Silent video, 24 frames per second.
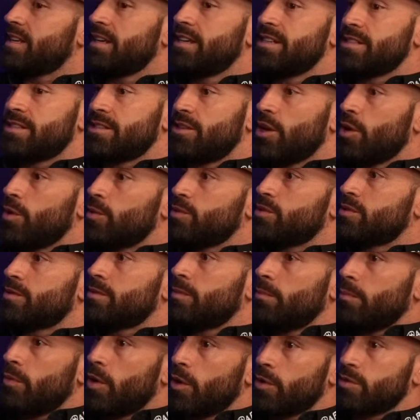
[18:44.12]
is those
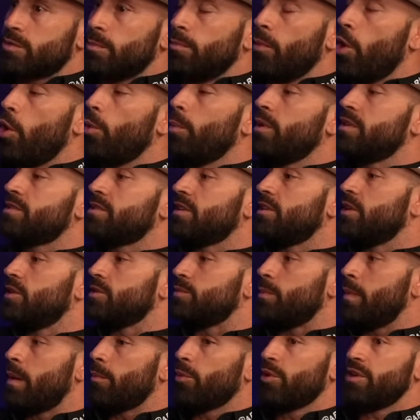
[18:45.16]
moments and those
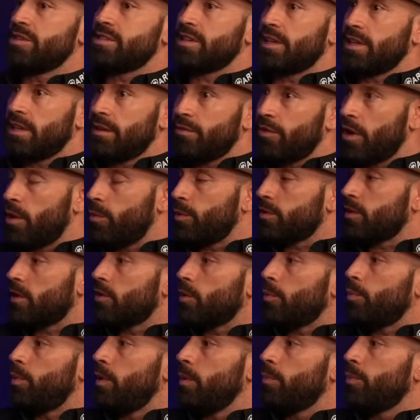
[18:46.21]
memories that live on with
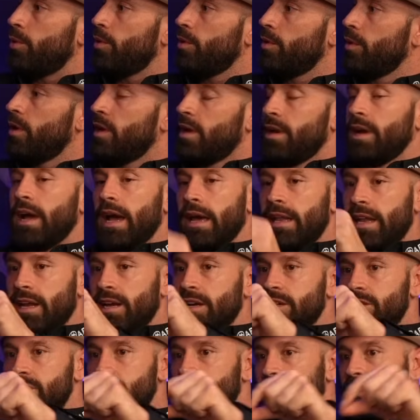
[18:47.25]
other people, and then
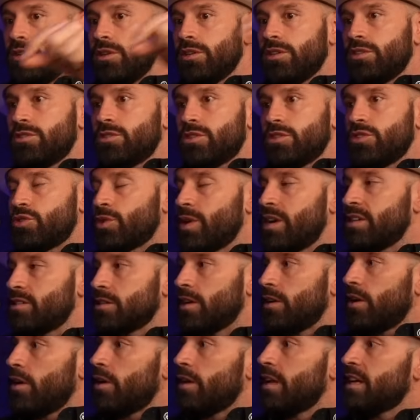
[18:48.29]
continue to
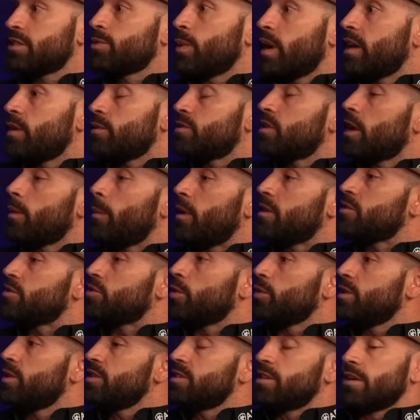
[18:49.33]
translate on. That's why I talk about
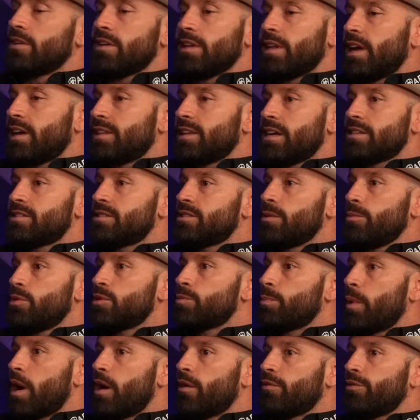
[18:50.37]
storytelling. Like that's the most
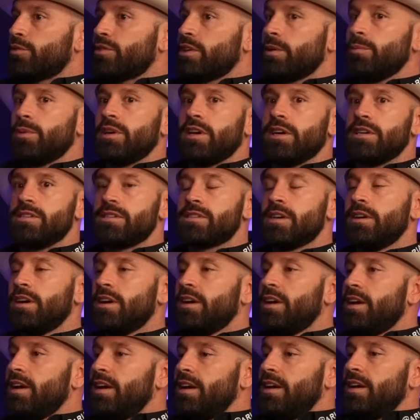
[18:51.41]
powerful thing, because
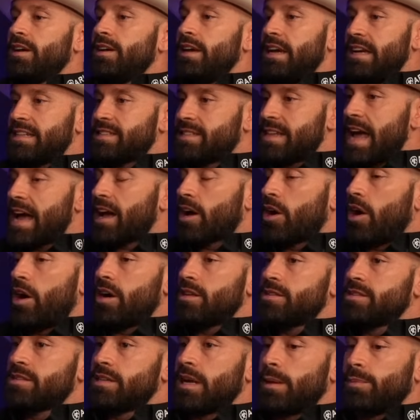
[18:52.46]
it's that
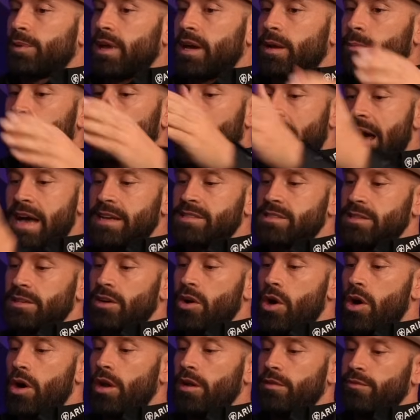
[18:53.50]
concept, like passing
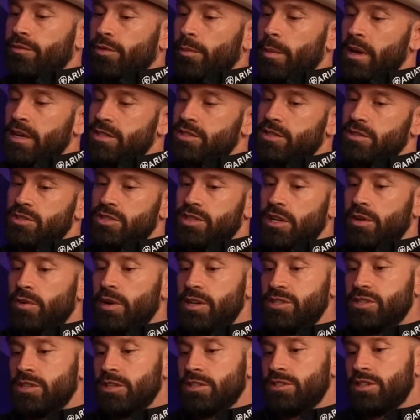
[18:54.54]
on information
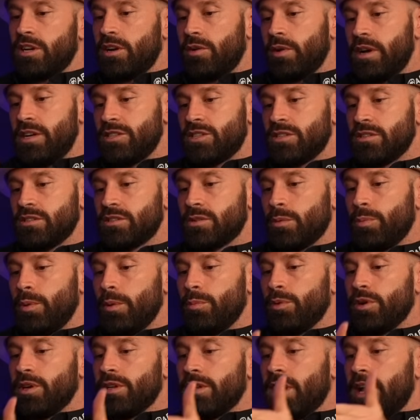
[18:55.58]
generation to generation, so
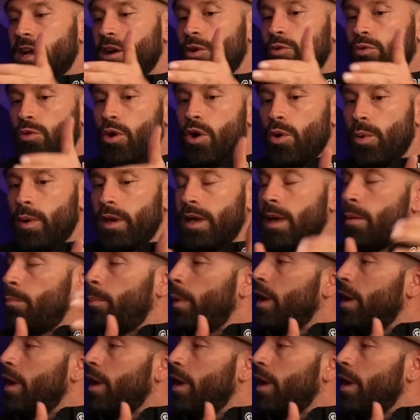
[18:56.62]
people can like grow and get